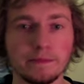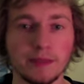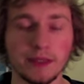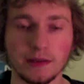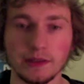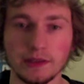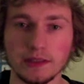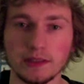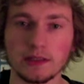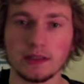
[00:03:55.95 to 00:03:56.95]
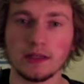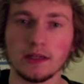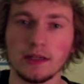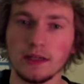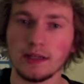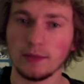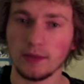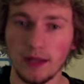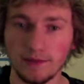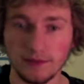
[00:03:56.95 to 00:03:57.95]
because he
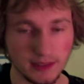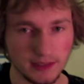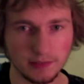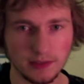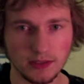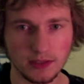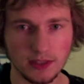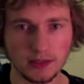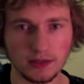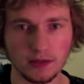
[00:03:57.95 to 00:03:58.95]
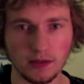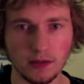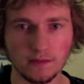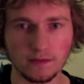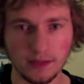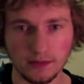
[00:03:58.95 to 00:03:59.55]
will have a 60% chance of